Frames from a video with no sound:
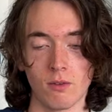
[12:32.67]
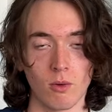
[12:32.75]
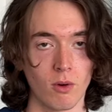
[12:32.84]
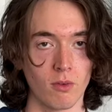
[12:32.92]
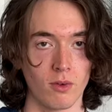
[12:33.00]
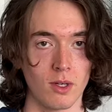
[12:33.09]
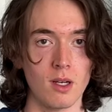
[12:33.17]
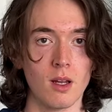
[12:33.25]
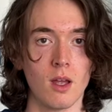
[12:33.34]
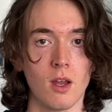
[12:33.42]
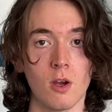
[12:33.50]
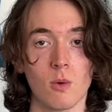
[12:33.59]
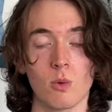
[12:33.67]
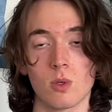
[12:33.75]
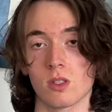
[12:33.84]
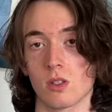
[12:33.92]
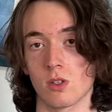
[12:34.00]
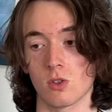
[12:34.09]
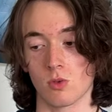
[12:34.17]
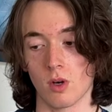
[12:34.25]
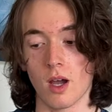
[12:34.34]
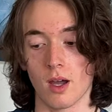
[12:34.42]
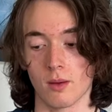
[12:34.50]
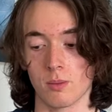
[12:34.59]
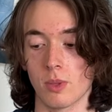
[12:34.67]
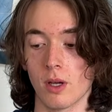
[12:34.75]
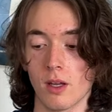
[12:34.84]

forefoot? What's the drop?